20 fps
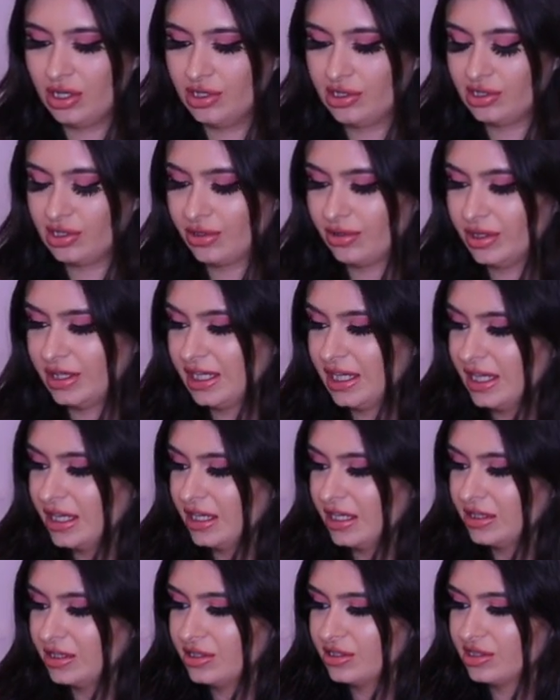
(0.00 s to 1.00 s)
So
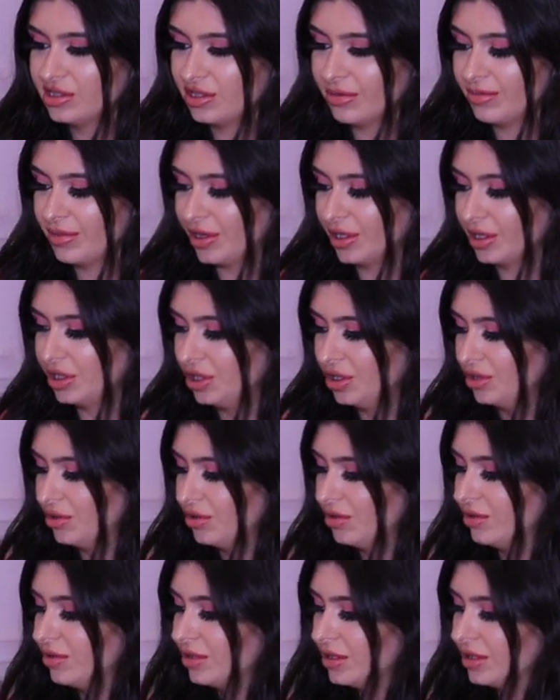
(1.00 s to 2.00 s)
these, super
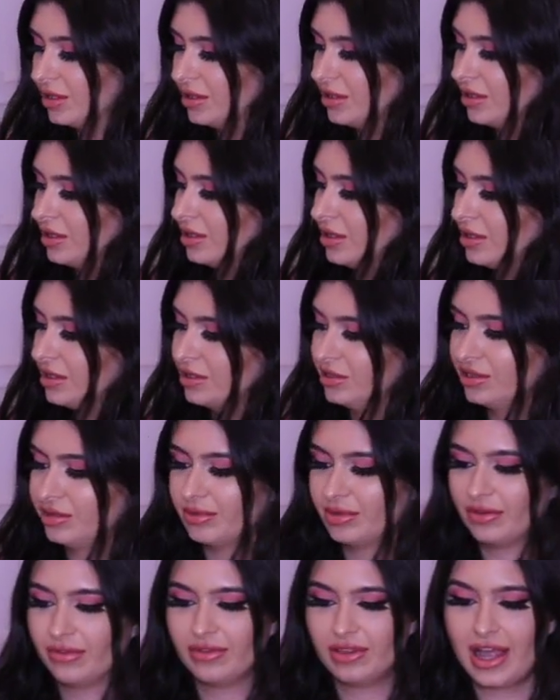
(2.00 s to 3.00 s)
cute,
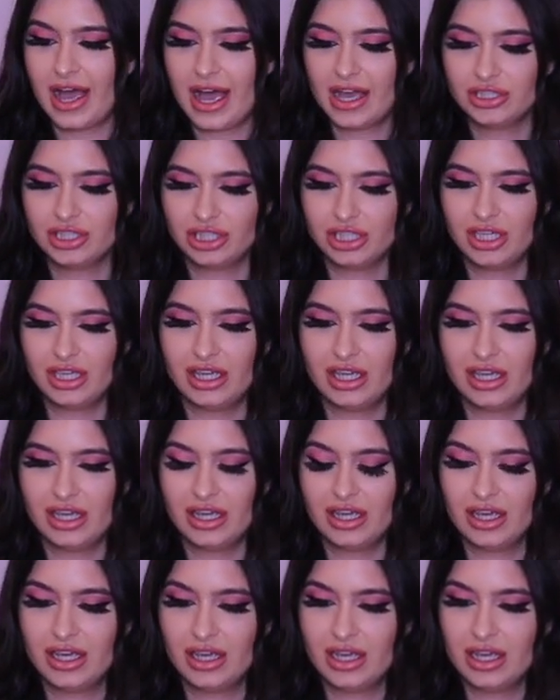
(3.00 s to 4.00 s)
super
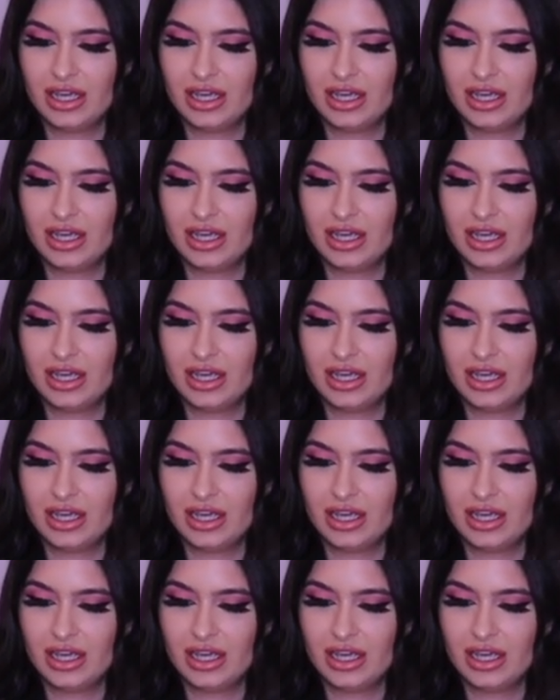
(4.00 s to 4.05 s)
flashy,